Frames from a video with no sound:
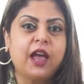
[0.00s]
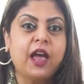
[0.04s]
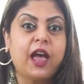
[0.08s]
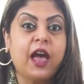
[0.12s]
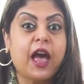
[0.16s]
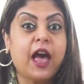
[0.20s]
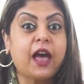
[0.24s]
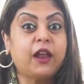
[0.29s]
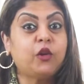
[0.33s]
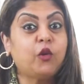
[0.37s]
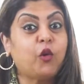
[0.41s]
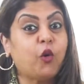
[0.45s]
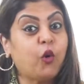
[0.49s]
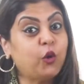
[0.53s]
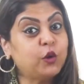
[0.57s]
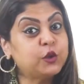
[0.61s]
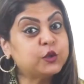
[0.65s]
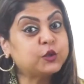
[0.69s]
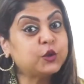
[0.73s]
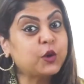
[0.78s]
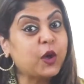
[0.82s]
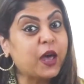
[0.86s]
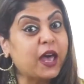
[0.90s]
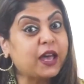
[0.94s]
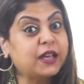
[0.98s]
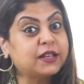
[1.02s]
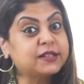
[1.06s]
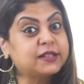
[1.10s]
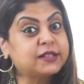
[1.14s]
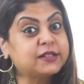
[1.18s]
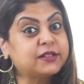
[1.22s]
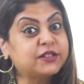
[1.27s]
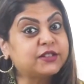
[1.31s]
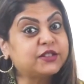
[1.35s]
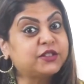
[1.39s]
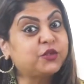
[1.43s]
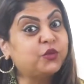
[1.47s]
and also has
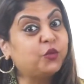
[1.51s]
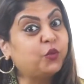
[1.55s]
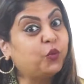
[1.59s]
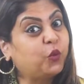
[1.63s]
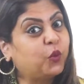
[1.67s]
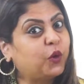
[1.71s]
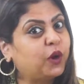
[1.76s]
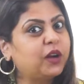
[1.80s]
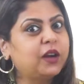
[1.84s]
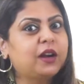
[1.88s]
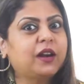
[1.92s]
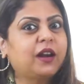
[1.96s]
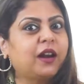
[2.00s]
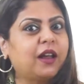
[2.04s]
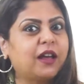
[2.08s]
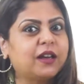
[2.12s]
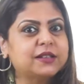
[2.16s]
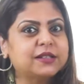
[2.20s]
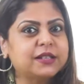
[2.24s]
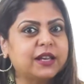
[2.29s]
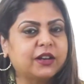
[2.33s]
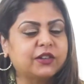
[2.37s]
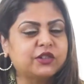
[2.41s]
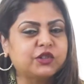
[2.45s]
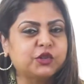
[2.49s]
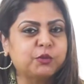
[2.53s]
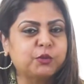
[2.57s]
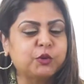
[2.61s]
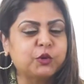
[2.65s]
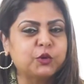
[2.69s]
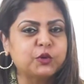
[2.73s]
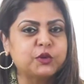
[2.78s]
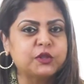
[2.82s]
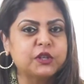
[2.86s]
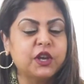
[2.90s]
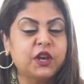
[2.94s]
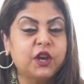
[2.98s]
certain world-class
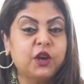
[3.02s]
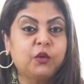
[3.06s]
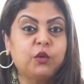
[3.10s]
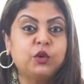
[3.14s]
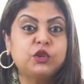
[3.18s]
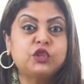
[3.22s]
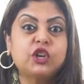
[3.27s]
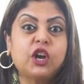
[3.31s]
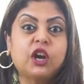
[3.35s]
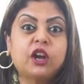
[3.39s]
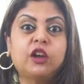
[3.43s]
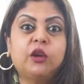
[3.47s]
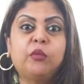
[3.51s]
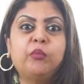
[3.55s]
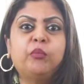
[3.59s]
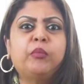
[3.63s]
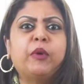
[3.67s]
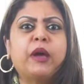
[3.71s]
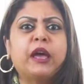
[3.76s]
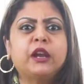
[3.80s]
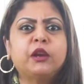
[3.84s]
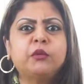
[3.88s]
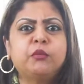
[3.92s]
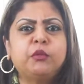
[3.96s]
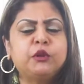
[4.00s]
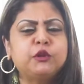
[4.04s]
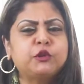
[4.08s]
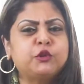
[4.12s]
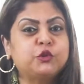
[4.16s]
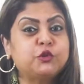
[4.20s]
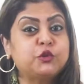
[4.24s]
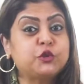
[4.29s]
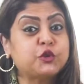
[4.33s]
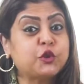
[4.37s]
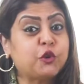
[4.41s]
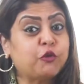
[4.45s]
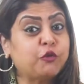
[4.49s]
attributes which are comparable to
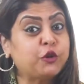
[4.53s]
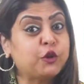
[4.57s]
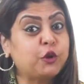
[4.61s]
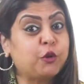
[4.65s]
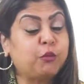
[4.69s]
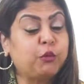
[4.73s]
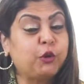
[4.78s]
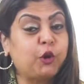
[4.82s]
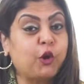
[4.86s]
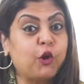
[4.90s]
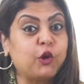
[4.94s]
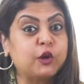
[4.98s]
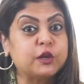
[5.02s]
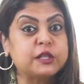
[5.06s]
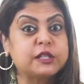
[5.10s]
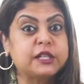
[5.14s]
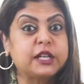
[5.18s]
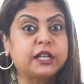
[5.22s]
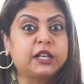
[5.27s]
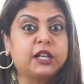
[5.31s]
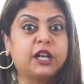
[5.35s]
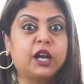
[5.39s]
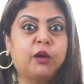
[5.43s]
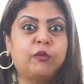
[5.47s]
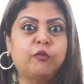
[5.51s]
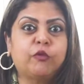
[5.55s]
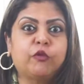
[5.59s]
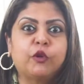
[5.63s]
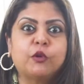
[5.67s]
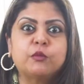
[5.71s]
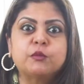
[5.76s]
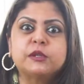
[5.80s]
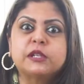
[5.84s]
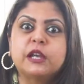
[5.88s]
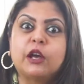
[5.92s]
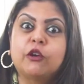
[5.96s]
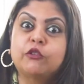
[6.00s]
Sauvignon Blancs that come
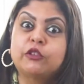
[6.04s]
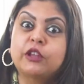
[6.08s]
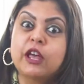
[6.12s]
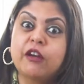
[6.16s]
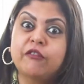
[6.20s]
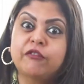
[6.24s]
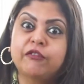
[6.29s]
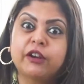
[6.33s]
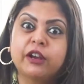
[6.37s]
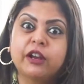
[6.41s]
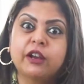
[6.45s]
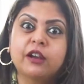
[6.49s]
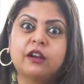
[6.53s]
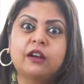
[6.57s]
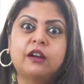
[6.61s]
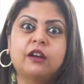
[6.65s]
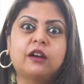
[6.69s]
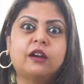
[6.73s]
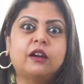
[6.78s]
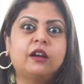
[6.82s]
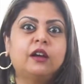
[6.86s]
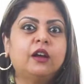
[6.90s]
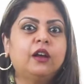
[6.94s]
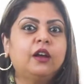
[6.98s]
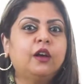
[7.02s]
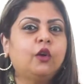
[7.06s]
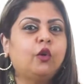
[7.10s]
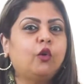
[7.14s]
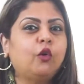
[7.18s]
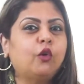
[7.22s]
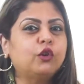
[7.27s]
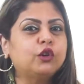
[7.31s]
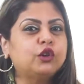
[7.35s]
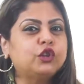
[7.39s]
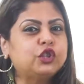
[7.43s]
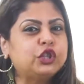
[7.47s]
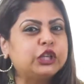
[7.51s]
from South Africa
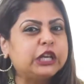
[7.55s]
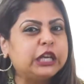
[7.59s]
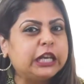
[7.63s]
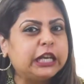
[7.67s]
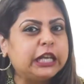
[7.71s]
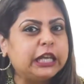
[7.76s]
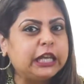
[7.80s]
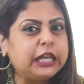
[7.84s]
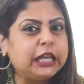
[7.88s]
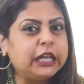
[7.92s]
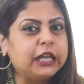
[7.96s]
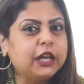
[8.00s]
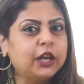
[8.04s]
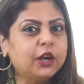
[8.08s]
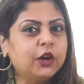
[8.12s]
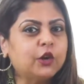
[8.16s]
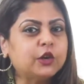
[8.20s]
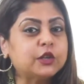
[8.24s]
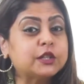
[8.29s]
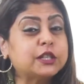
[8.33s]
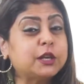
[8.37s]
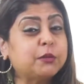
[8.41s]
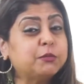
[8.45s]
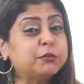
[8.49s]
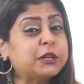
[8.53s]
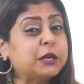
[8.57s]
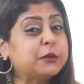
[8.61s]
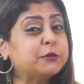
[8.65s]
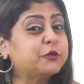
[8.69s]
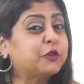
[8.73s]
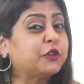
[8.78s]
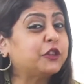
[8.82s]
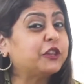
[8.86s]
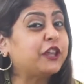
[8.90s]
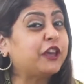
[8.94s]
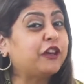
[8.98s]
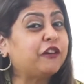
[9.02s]
or Chile, or sometimes
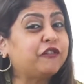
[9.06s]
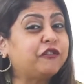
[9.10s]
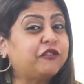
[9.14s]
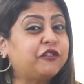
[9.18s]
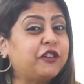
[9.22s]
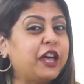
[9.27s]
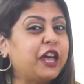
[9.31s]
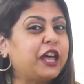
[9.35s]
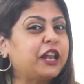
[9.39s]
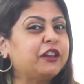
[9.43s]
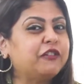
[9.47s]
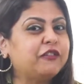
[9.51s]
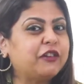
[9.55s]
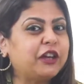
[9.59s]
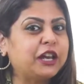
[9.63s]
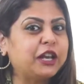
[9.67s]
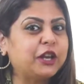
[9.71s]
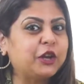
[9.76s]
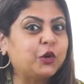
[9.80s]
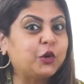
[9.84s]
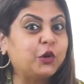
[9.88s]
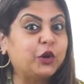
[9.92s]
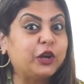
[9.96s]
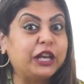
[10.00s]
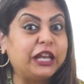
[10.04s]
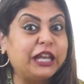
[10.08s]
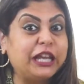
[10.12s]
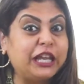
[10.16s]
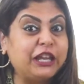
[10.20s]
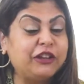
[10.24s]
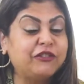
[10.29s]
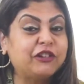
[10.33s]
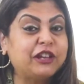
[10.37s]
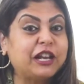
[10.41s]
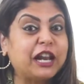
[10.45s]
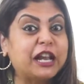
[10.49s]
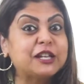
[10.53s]
when they are very, very good,
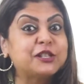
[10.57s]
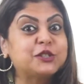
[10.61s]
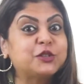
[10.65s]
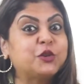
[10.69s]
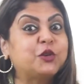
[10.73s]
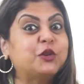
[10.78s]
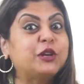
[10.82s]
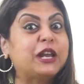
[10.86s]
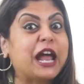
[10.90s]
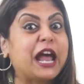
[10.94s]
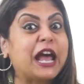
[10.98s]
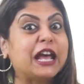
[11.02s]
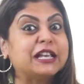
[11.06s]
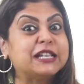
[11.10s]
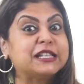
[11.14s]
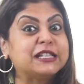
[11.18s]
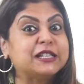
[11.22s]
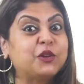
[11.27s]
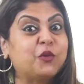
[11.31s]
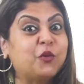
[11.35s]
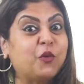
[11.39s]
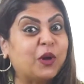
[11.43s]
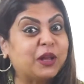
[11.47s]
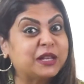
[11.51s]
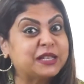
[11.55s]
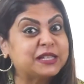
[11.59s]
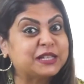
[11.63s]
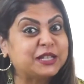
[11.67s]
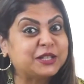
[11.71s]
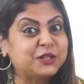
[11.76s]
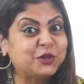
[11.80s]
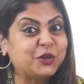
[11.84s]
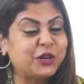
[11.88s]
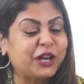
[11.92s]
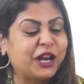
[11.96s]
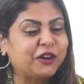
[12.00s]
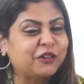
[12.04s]
even as good as the ones that
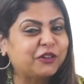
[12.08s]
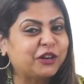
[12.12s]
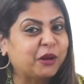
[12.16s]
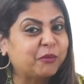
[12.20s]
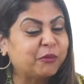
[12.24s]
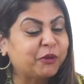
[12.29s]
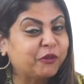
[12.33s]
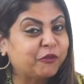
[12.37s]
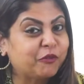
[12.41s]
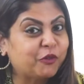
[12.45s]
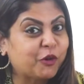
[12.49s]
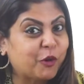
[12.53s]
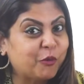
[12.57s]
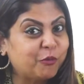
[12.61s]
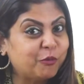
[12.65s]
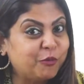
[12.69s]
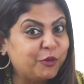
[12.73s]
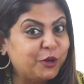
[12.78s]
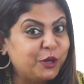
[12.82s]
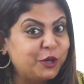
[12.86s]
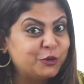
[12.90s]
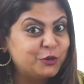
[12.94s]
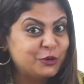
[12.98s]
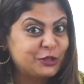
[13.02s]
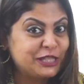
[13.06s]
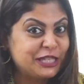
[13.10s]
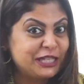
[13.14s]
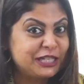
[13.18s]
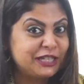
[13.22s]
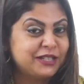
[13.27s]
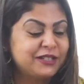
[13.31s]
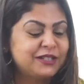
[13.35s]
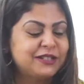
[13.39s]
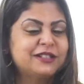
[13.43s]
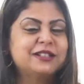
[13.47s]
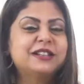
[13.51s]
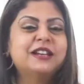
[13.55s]
you get coming from New
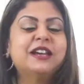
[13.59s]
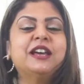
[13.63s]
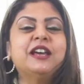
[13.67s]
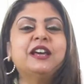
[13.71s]
Zealand.